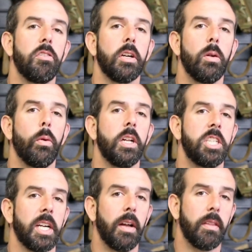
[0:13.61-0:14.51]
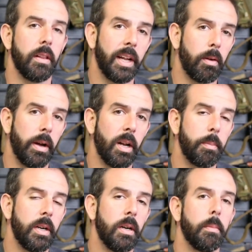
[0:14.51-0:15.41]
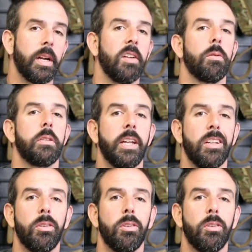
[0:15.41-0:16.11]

you're going to want to check out the link right up here because it will take you